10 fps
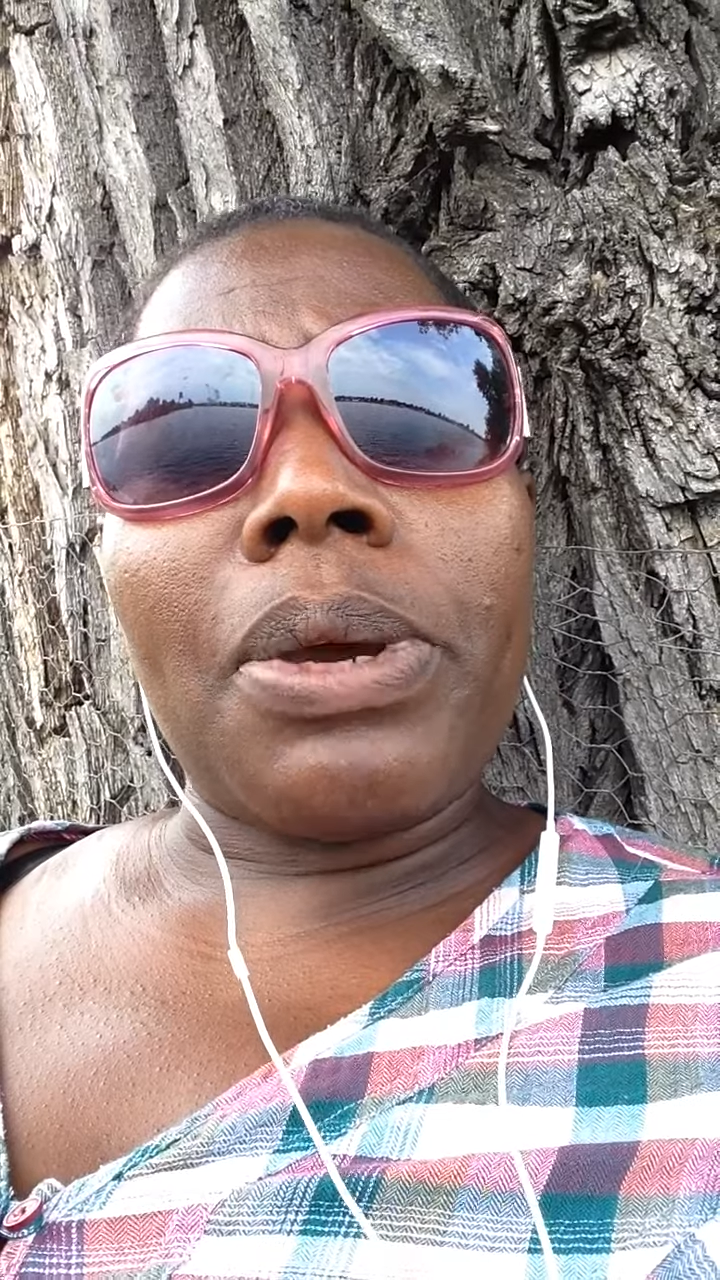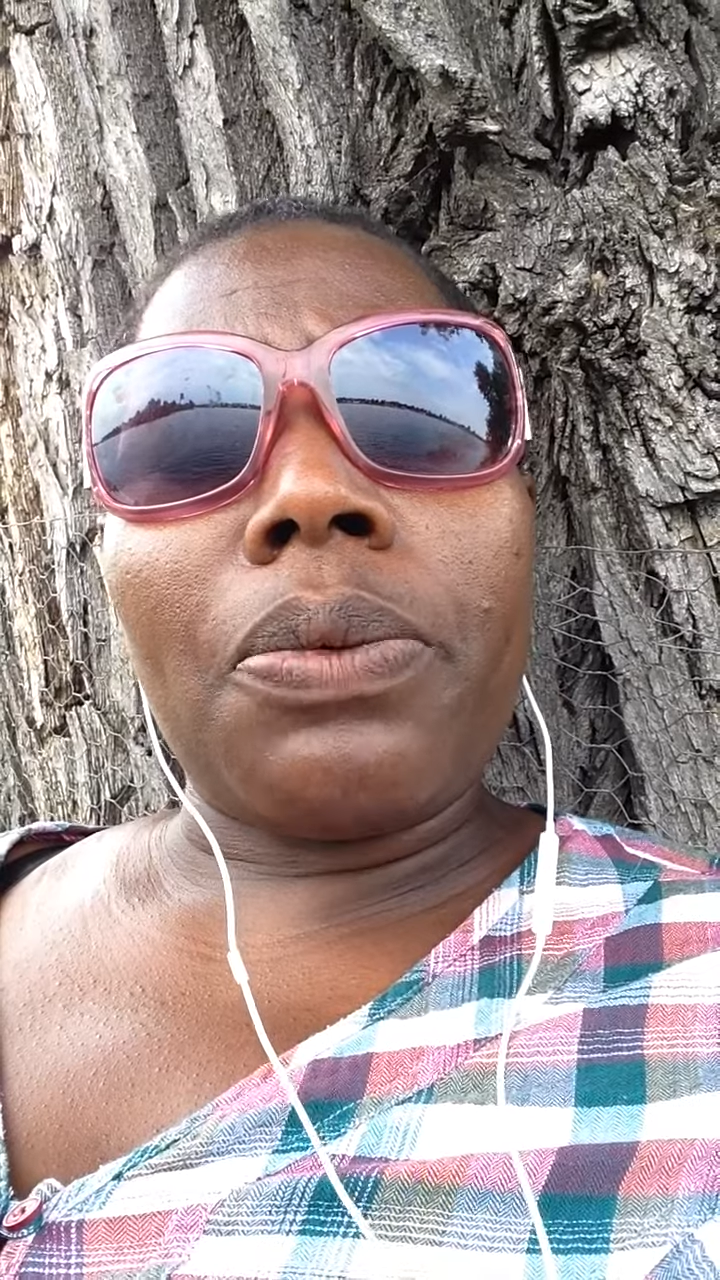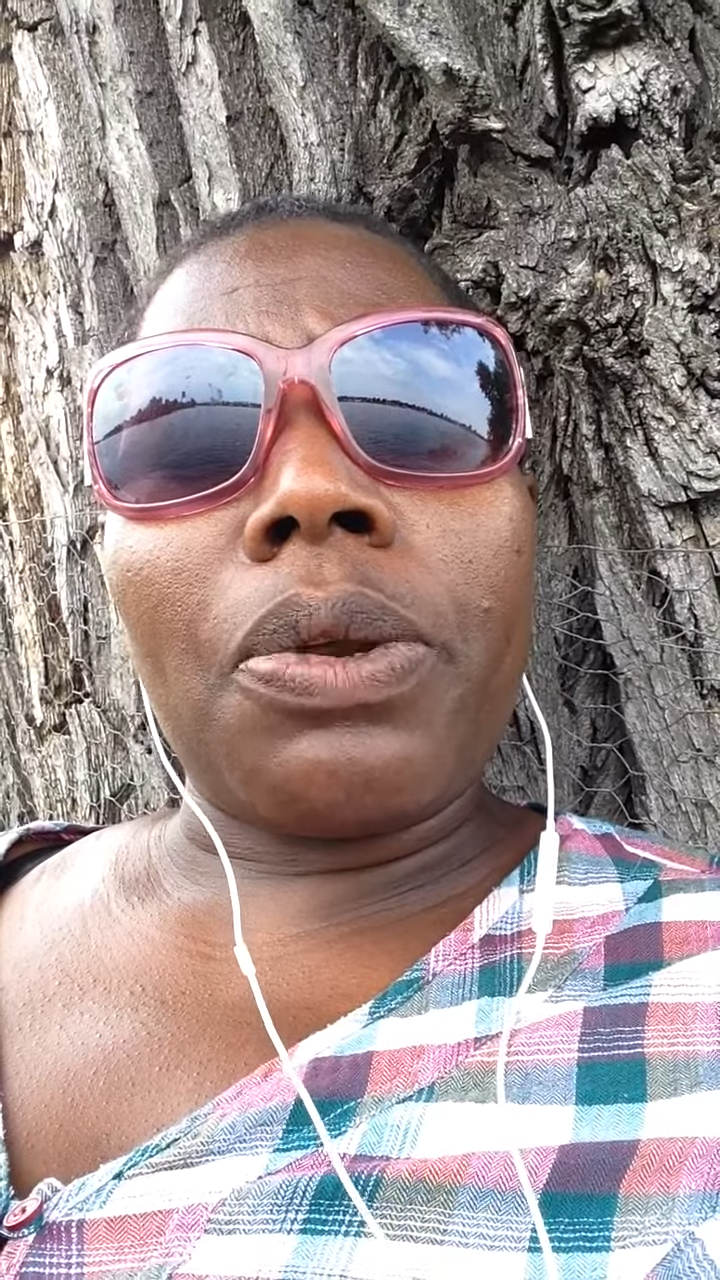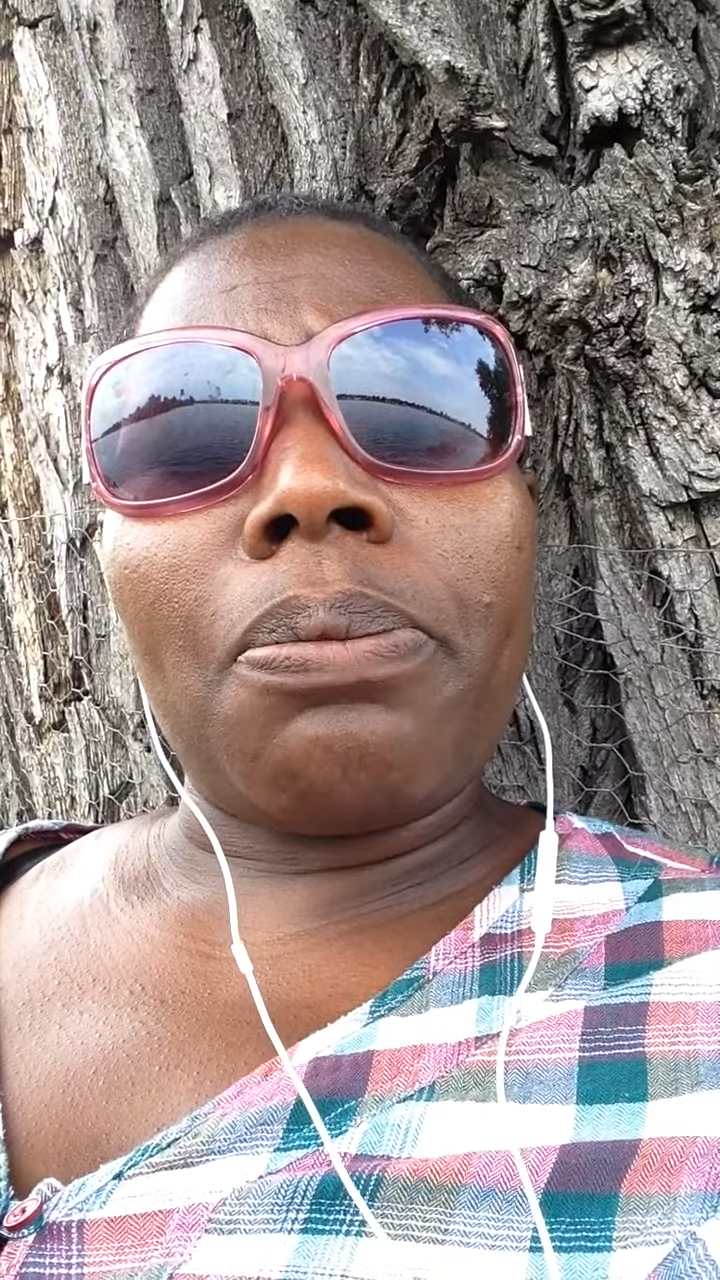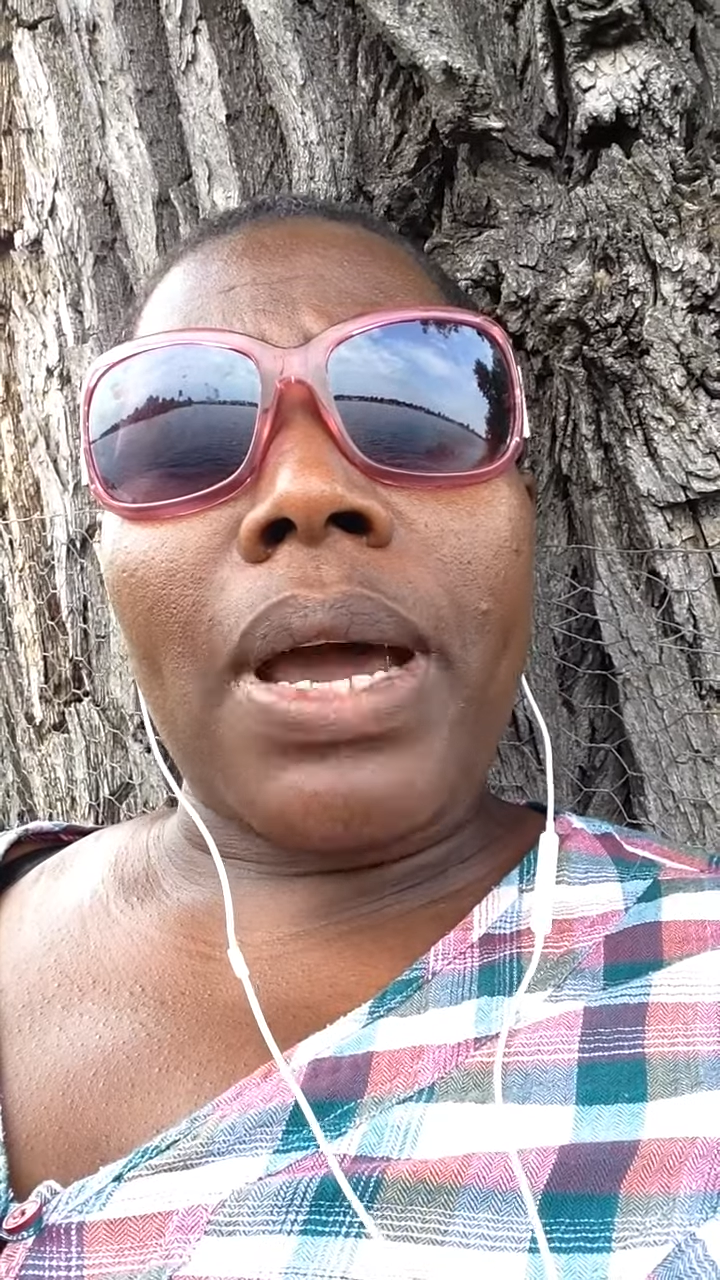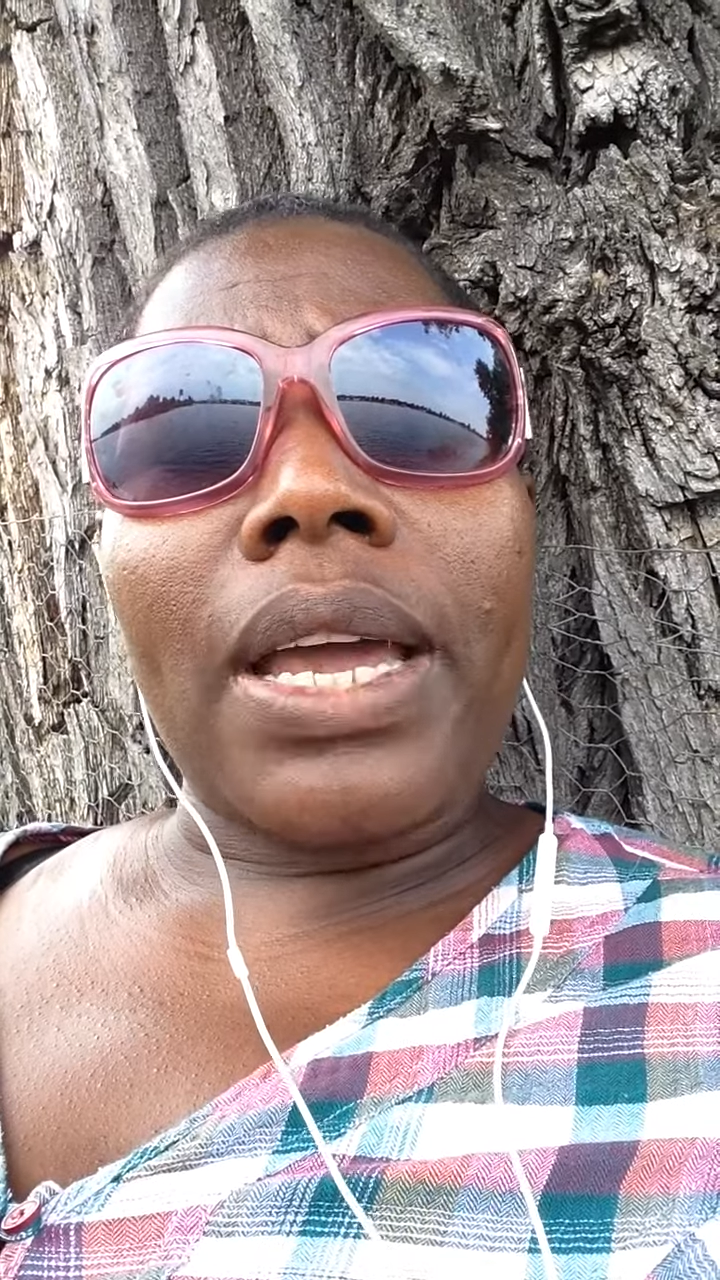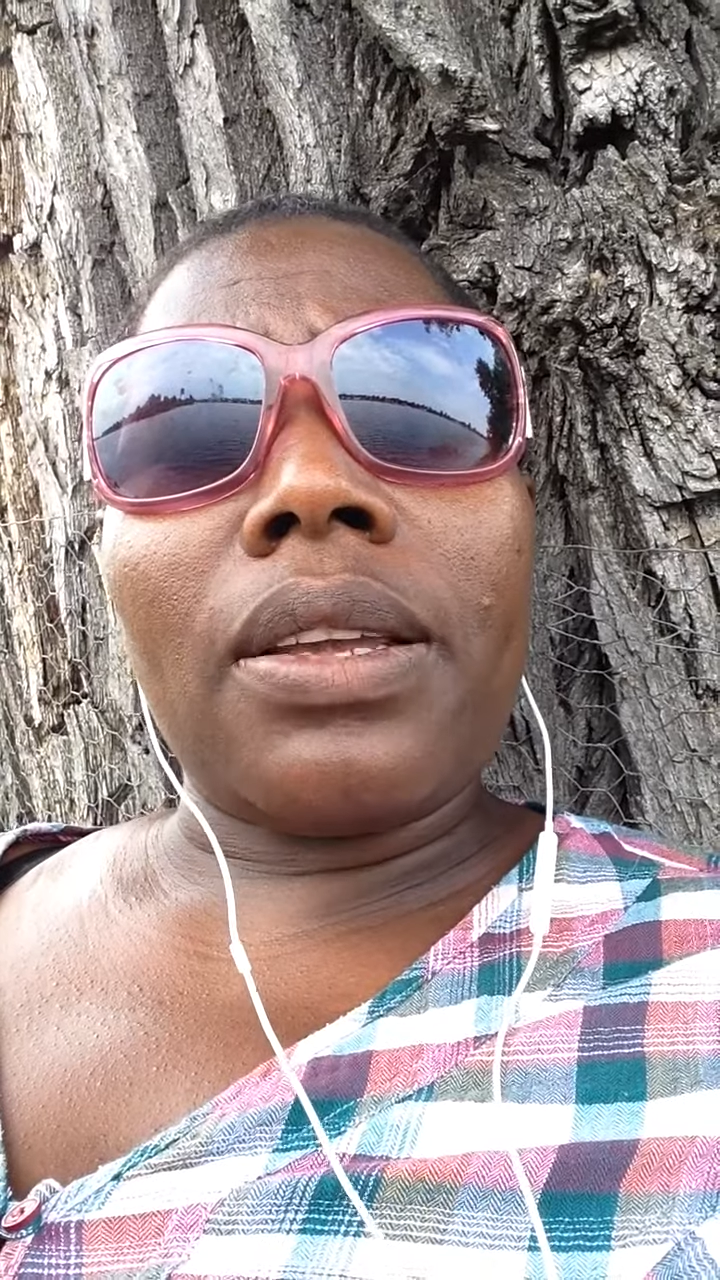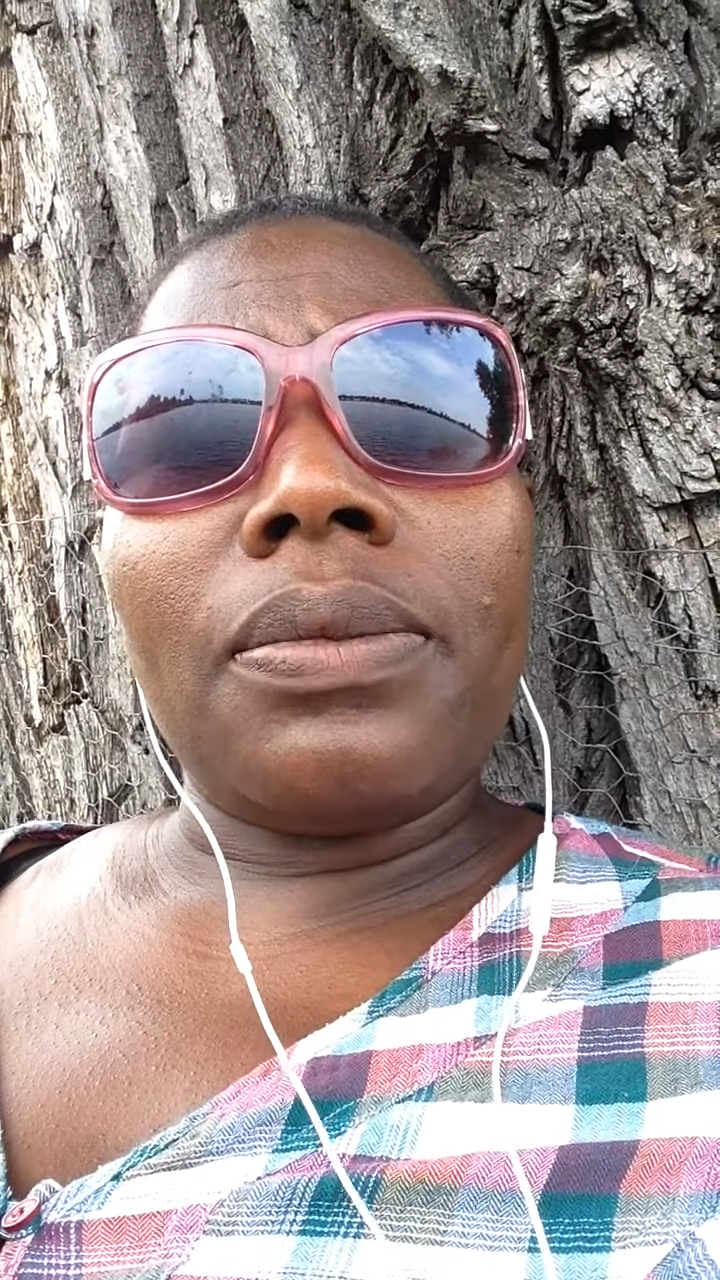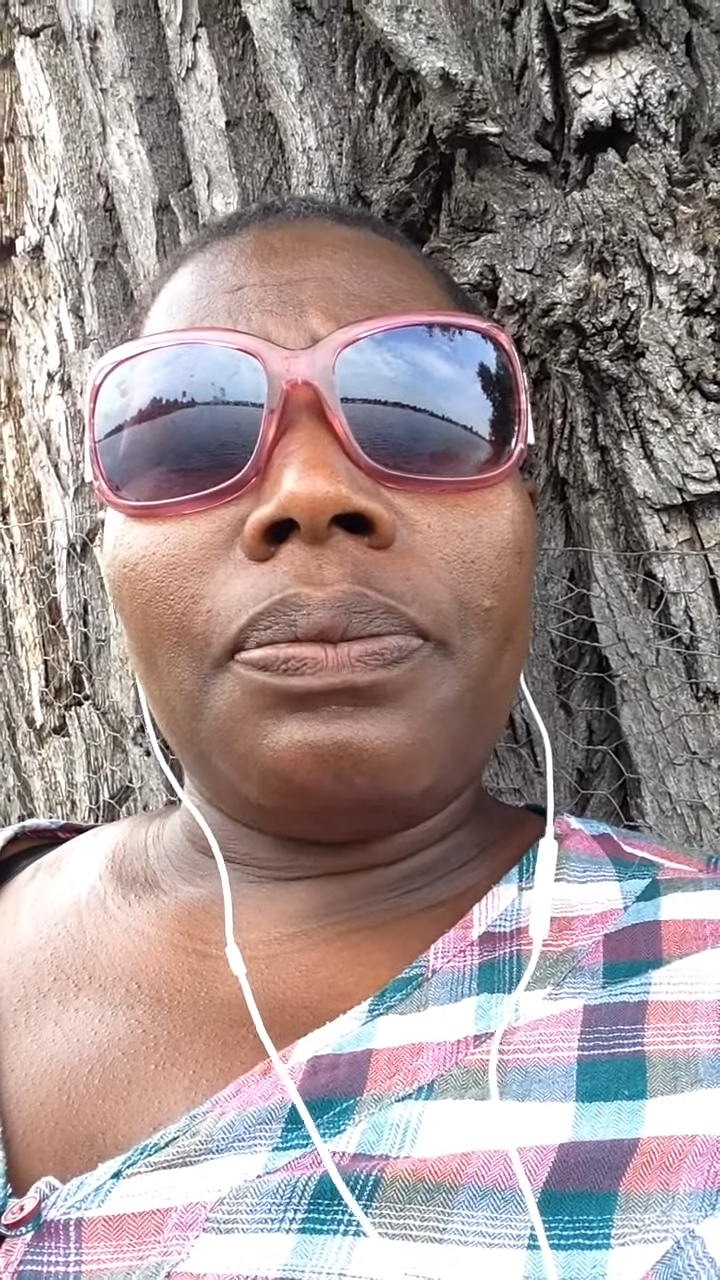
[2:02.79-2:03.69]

bed with my